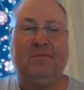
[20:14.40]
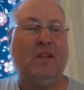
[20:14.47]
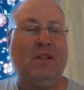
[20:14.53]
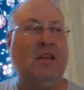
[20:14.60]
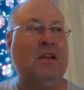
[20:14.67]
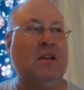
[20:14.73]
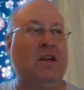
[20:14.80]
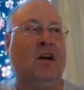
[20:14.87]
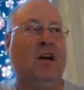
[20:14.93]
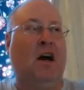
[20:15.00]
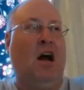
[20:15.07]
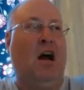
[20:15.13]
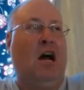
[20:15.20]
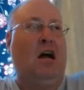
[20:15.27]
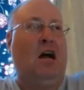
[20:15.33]
I am
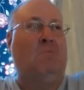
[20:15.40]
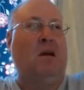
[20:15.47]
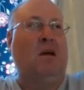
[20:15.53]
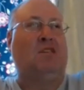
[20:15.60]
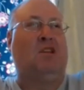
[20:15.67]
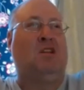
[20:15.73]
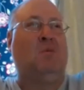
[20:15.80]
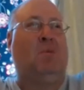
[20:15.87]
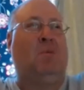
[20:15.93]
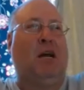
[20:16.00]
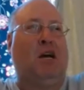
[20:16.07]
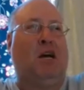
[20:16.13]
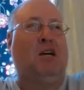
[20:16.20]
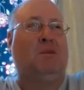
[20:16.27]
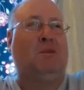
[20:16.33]
Mr. Pickles,
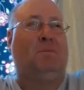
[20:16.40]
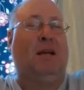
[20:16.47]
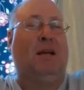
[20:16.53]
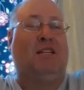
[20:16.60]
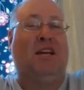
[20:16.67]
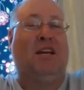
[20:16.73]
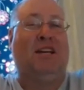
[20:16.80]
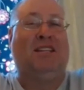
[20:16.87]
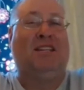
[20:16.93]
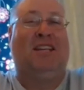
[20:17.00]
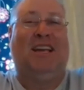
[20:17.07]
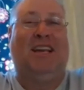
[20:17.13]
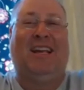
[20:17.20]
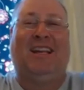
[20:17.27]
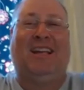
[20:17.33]
bitches, he
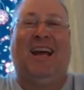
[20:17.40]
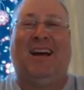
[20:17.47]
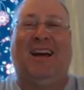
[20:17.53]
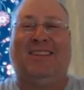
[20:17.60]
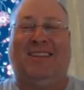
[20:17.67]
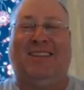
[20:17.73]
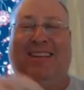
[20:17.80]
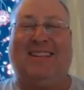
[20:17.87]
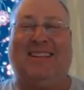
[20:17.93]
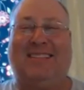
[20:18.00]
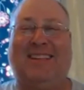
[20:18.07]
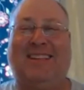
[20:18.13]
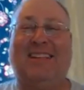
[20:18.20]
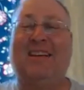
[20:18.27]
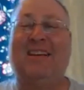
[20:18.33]
announces.
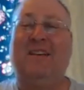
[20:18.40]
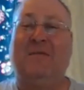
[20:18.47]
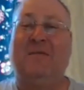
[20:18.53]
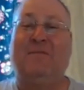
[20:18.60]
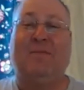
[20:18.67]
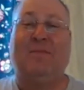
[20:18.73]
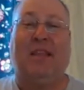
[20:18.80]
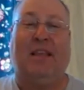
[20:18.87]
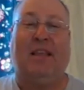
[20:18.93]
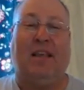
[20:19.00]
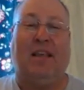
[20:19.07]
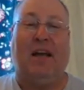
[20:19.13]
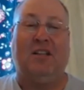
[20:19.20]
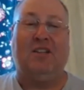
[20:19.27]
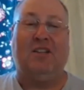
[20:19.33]
Cut
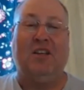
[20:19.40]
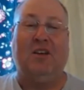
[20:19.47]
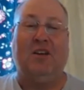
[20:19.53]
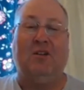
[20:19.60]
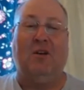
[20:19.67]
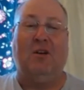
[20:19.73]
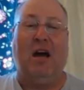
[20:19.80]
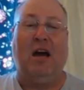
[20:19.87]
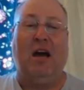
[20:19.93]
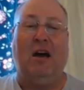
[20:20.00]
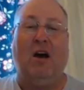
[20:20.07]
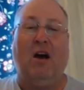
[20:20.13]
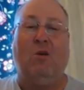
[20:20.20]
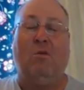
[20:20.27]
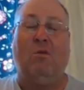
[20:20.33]
two. Uh, oh,
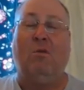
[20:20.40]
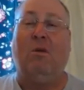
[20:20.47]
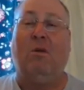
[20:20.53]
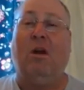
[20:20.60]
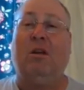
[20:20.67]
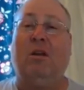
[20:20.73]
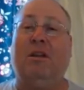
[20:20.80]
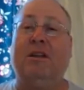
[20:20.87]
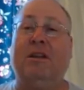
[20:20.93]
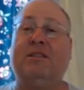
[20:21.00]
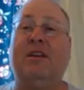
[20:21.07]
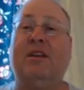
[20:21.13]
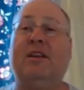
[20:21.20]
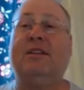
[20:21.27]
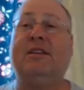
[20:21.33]
uh, this is going to take
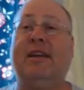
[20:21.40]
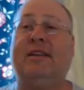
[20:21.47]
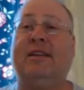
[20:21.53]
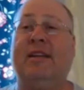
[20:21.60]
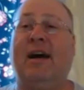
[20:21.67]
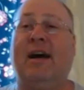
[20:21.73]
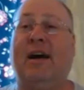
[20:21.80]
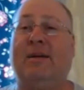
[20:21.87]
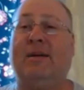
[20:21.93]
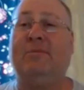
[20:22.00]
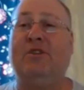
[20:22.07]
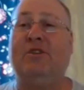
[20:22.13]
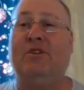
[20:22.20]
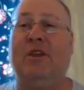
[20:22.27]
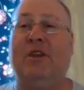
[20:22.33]
time to get
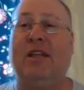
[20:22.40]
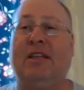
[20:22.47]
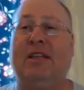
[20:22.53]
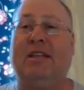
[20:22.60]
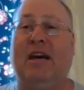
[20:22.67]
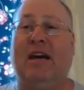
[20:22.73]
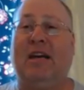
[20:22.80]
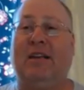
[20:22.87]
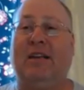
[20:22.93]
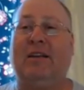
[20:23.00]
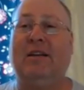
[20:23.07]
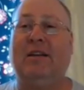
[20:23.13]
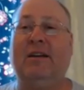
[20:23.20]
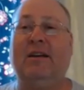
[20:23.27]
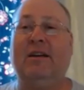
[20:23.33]
oh, done. Yeah, yeah, yeah.
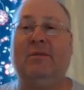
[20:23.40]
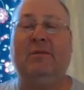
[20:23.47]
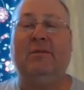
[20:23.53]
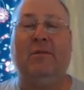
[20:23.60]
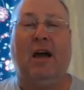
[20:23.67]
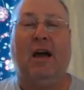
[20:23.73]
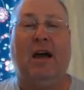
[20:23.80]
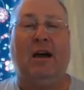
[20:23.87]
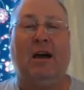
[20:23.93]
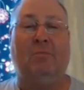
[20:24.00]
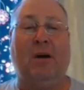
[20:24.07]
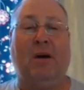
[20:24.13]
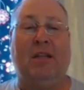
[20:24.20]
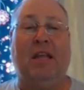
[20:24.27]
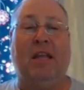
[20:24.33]
yeah. Uh, but
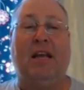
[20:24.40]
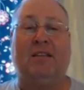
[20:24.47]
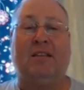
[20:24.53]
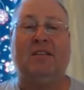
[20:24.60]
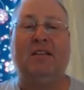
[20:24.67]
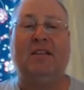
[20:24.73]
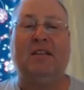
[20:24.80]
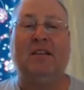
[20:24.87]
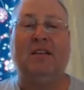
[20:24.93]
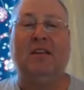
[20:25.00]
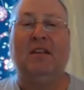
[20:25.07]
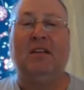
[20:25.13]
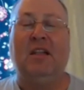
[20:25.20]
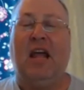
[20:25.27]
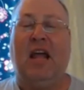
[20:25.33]
yes,
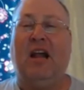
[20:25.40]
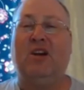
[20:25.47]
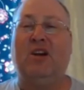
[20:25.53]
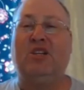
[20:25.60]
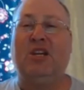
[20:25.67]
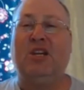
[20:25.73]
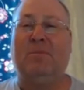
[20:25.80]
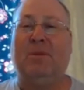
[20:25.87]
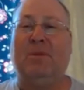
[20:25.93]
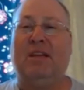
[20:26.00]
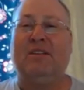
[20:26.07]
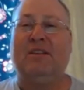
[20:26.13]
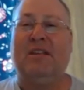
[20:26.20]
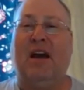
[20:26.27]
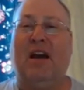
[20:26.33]
airship is now
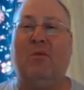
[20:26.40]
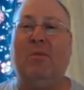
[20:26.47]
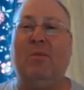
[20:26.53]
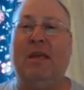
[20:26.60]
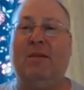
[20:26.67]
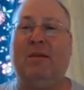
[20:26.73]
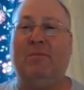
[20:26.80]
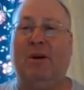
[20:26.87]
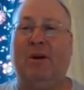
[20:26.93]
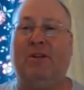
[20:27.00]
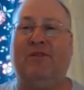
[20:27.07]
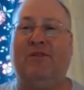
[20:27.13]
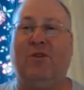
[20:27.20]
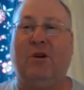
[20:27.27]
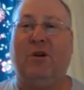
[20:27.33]
being built for you.
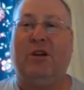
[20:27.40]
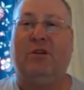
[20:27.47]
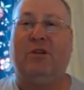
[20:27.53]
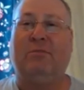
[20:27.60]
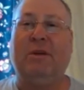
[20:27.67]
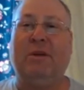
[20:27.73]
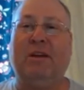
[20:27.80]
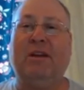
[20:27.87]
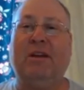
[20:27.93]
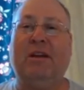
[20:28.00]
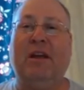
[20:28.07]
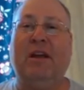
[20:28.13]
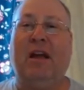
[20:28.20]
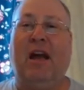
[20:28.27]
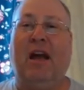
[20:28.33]
Uh,
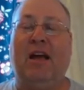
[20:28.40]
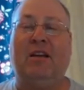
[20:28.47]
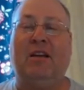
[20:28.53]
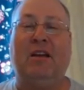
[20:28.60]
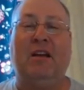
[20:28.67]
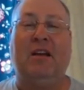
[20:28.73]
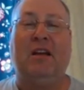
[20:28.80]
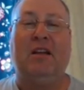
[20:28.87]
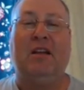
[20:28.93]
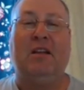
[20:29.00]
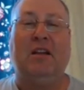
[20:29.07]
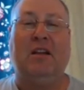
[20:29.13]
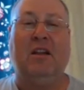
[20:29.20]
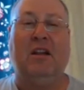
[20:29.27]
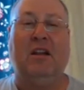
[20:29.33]
uh they're
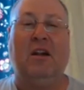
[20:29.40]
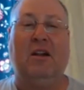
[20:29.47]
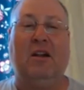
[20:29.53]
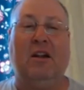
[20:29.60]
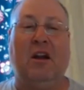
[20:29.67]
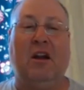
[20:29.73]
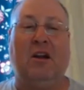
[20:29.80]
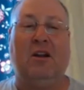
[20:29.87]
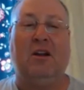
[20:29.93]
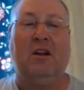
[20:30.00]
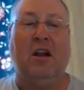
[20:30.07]
they're they're.